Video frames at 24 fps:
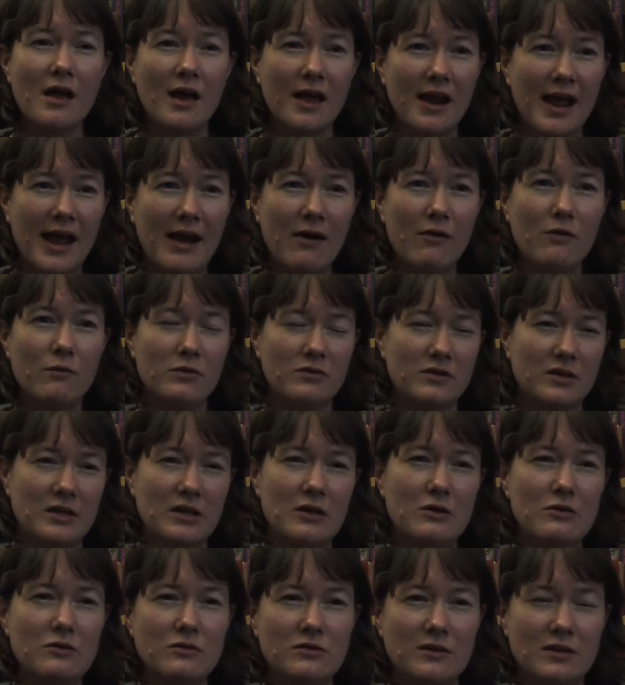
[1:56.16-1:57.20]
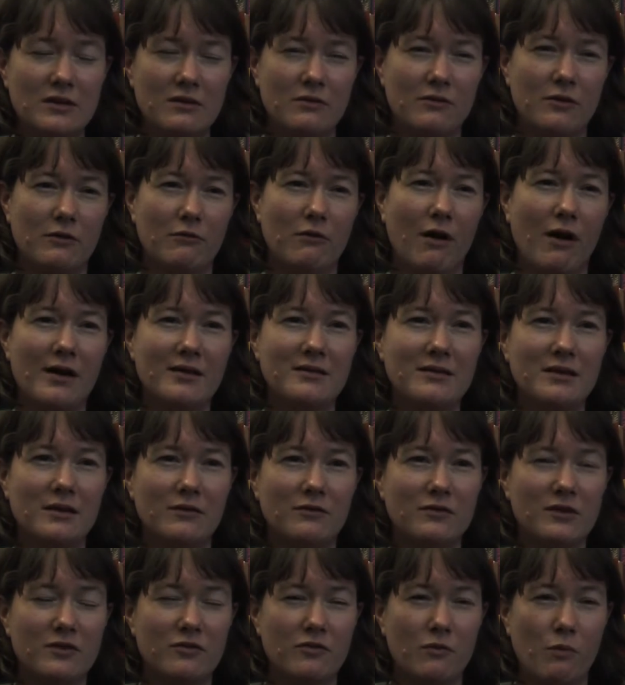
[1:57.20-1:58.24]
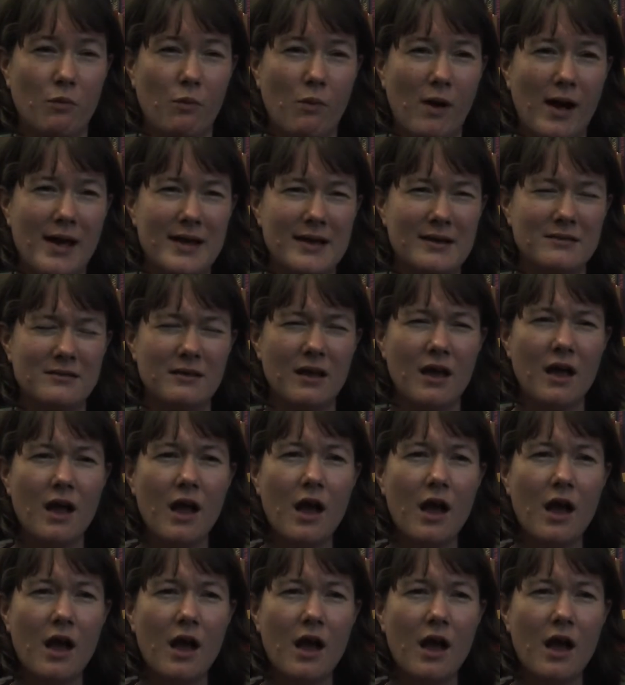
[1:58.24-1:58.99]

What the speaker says: and how it was used in a variety of different ways,